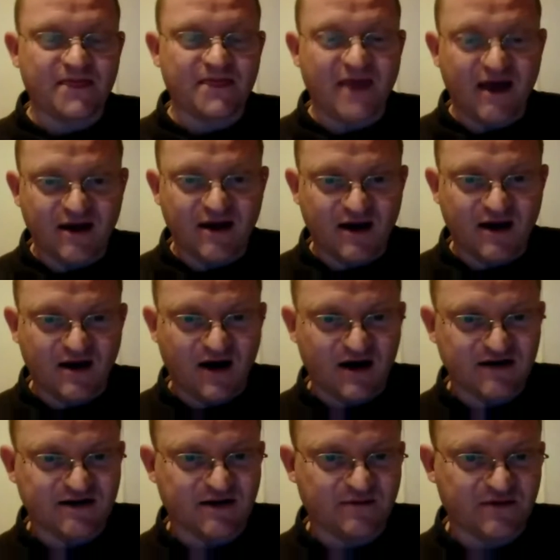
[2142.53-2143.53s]
Then I
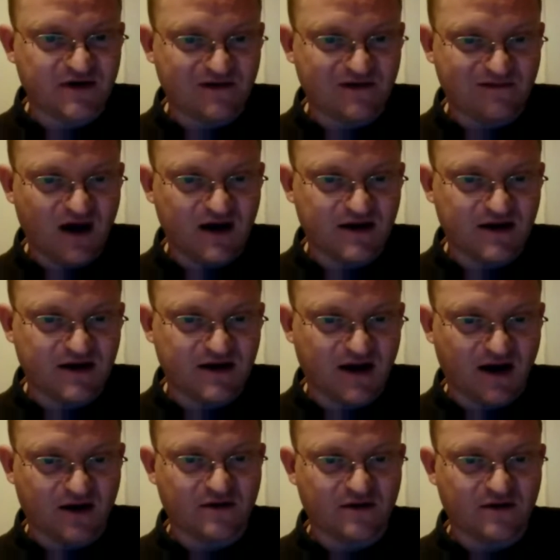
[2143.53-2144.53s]
asked them to write
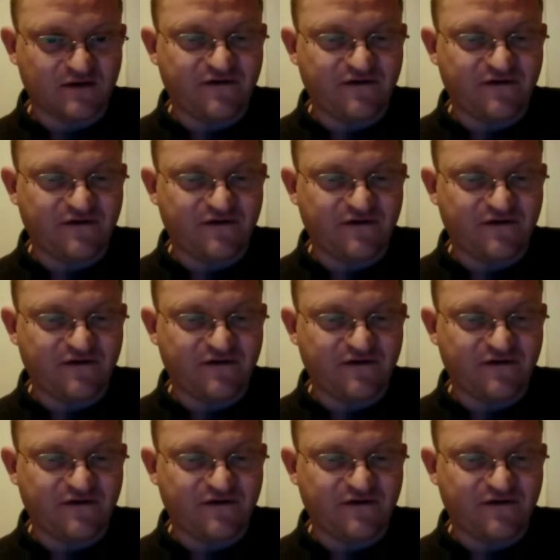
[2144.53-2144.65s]
down